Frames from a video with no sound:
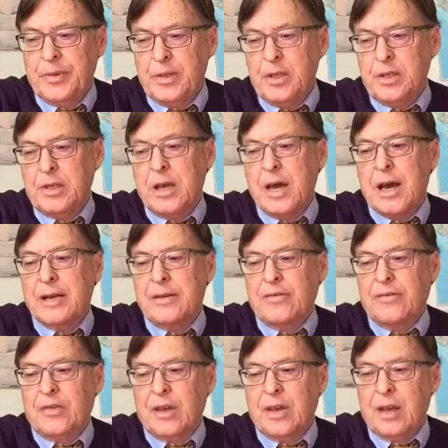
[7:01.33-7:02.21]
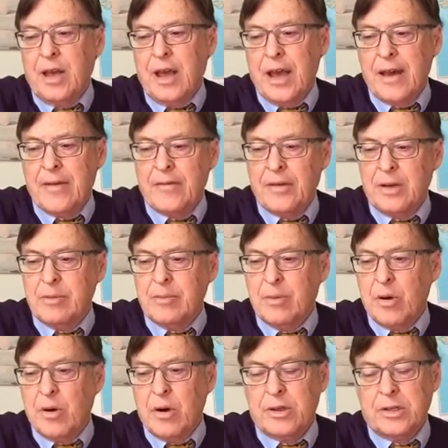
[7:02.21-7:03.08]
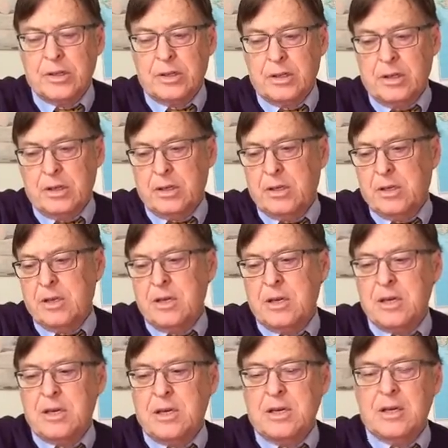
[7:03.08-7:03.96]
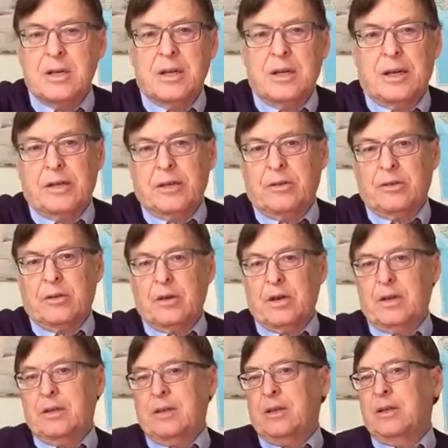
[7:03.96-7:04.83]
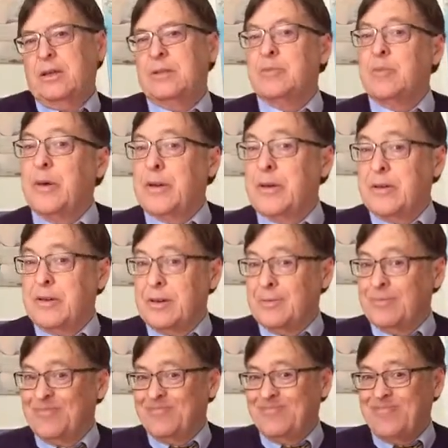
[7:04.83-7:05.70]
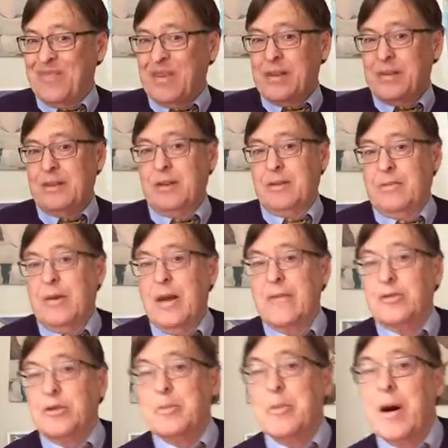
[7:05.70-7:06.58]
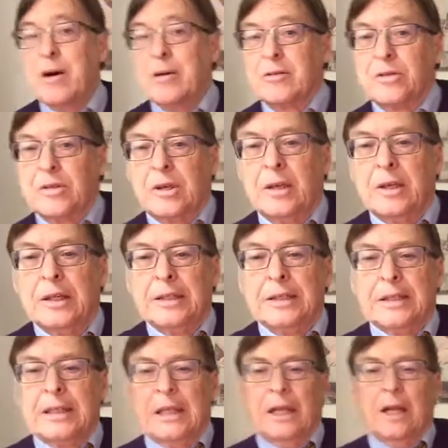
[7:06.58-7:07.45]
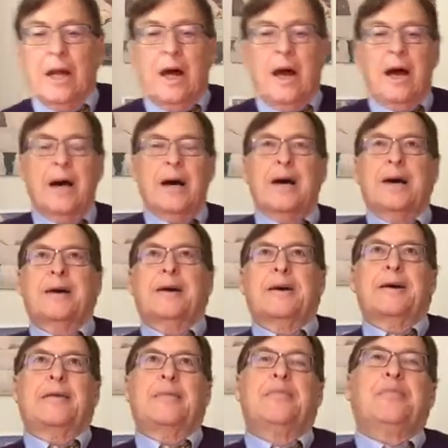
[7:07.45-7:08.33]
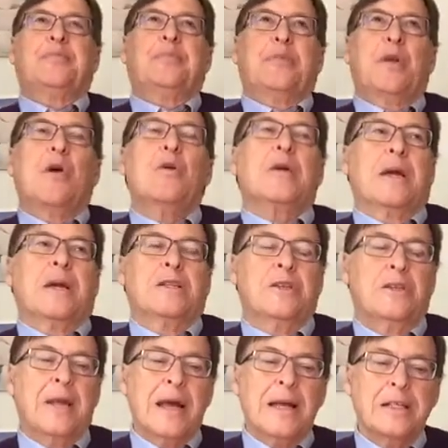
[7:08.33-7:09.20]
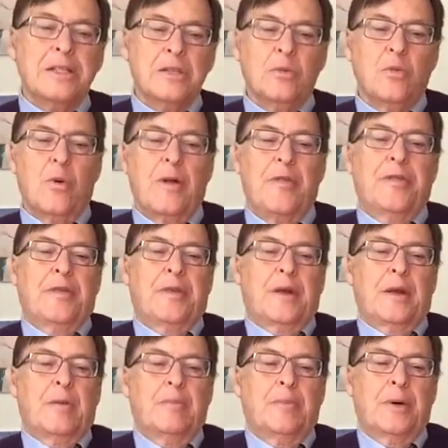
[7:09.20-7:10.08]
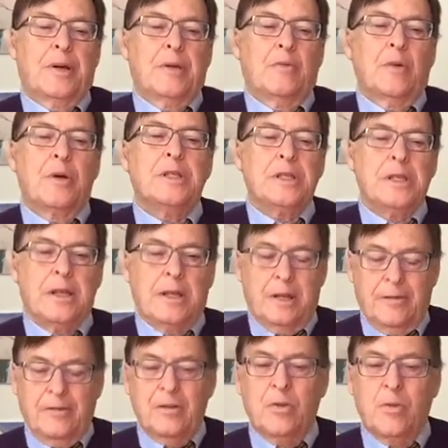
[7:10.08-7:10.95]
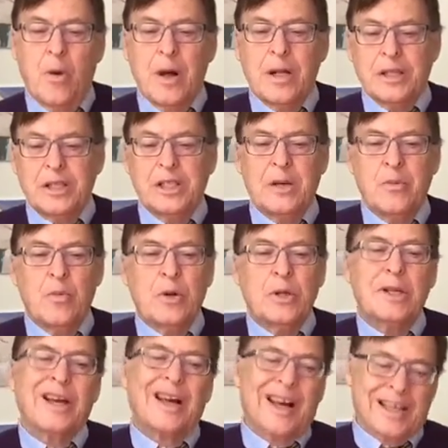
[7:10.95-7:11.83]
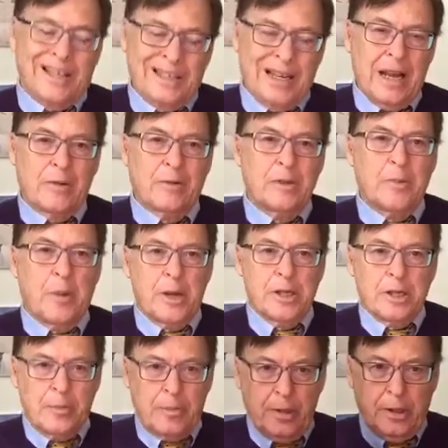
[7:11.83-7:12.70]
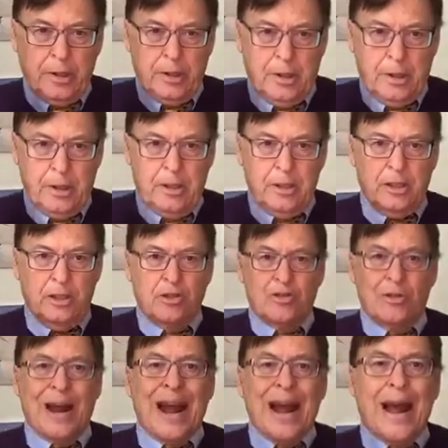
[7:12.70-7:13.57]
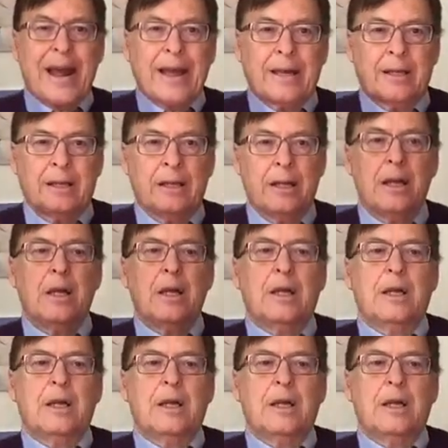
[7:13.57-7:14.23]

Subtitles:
in this kind of thing, having a boss is not a good idea. It's better to have a democracy. Okay, so that's the one thing. But once again, if you want someone to kind of take responsibility and to track and,